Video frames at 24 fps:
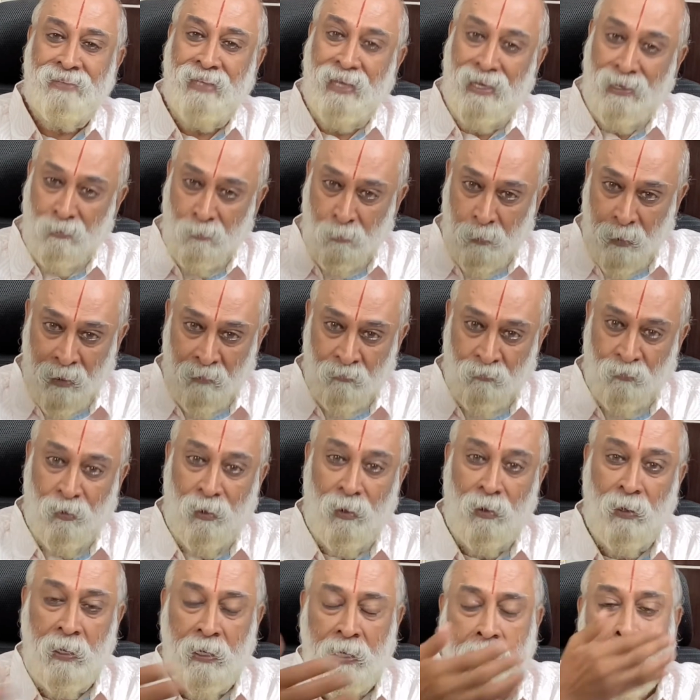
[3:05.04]
they have been
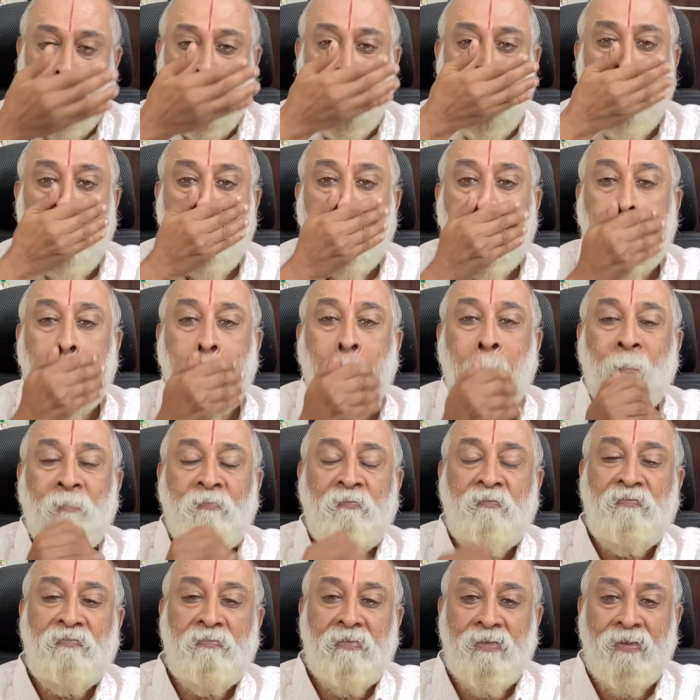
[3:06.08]
following it.
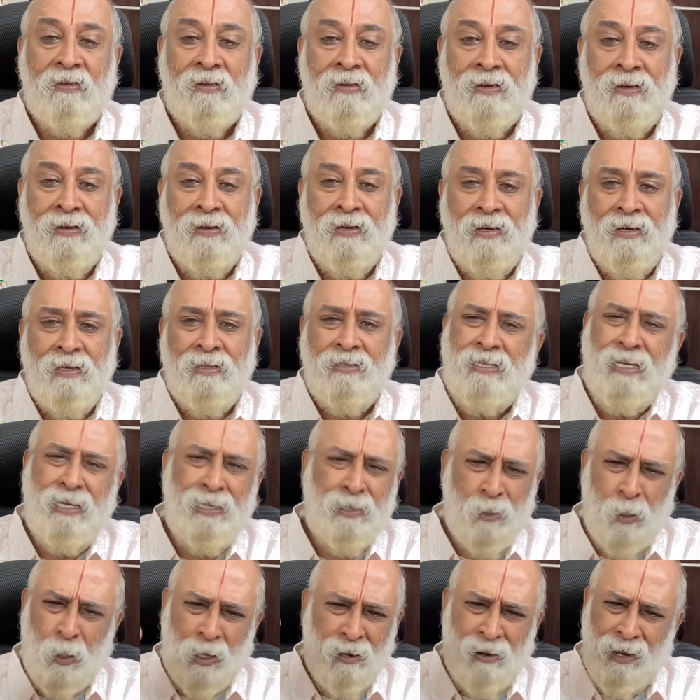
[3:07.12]

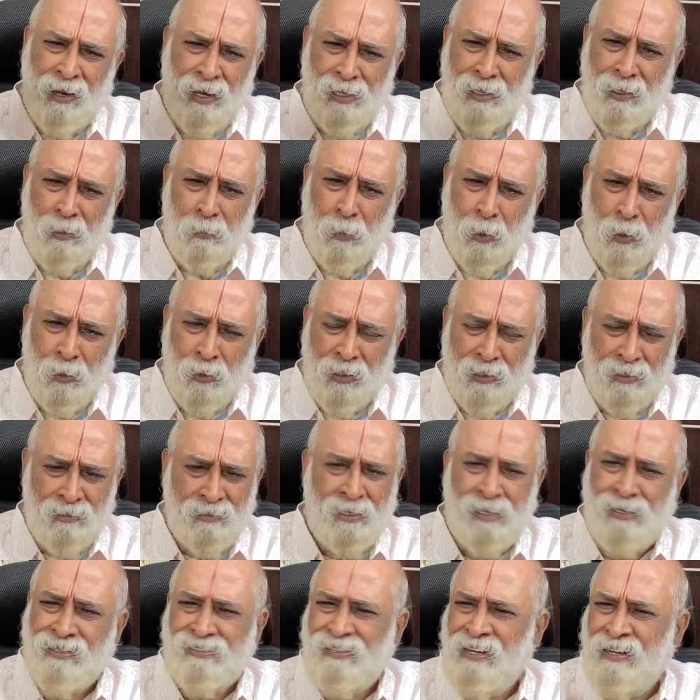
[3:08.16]
They talk high about
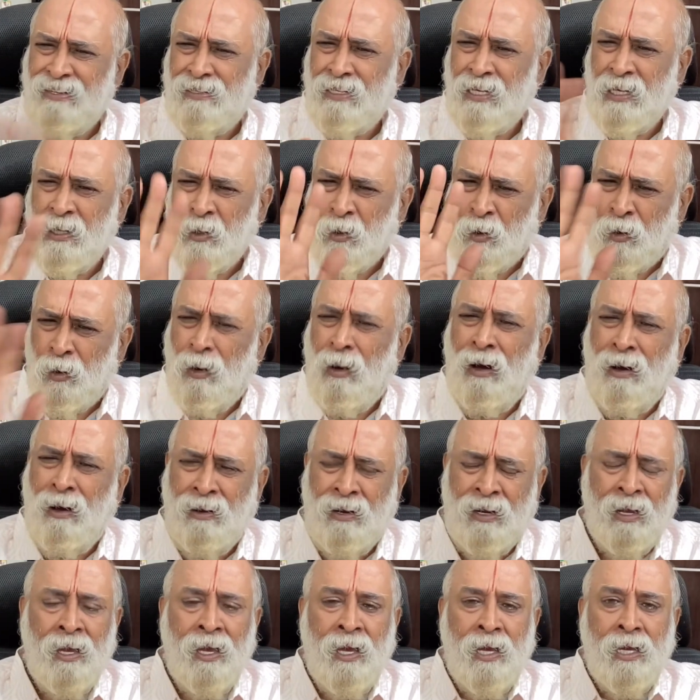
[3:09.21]
it. There is nothing
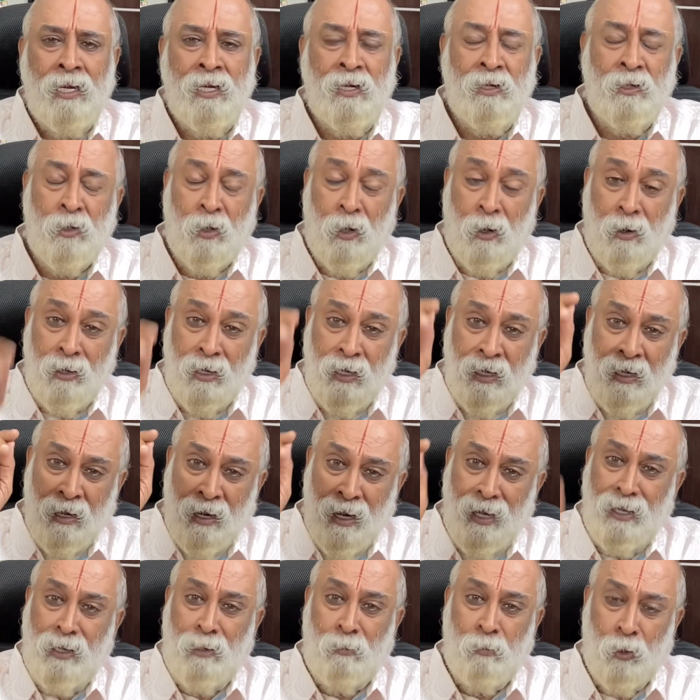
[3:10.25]
wrong in talking
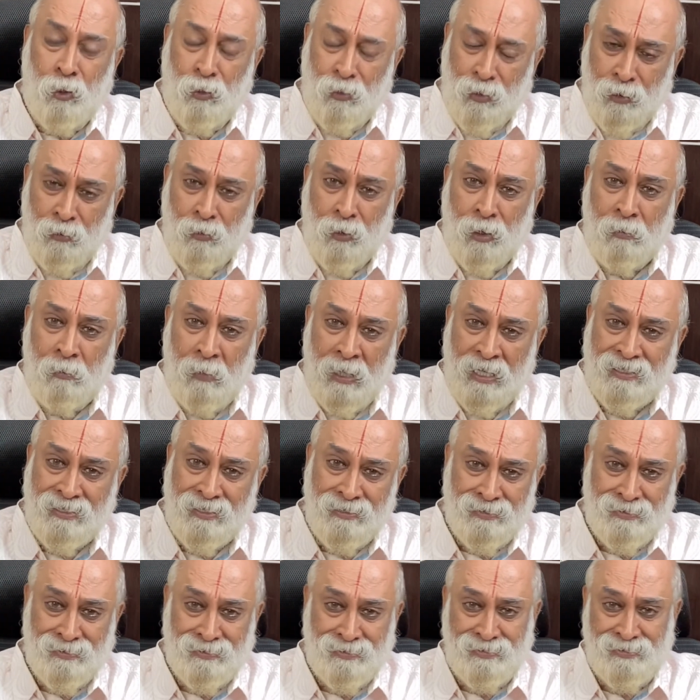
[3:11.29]
high about your
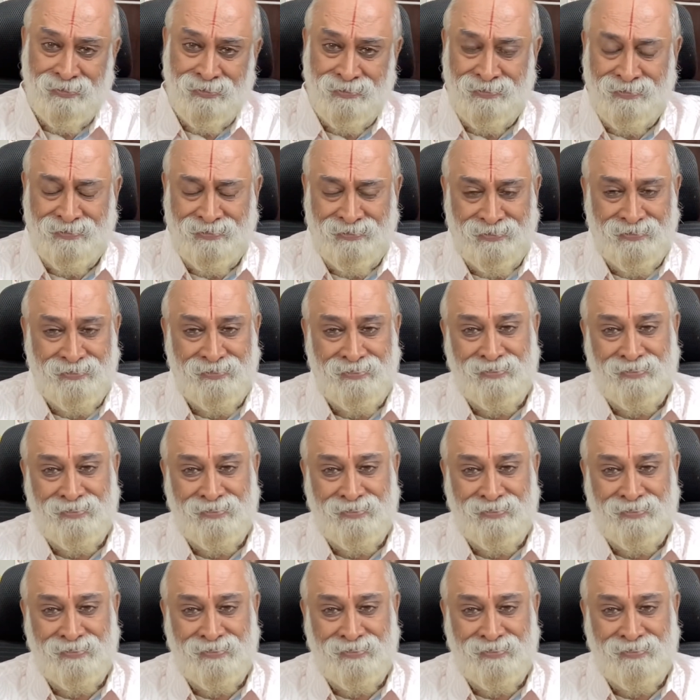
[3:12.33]
masters.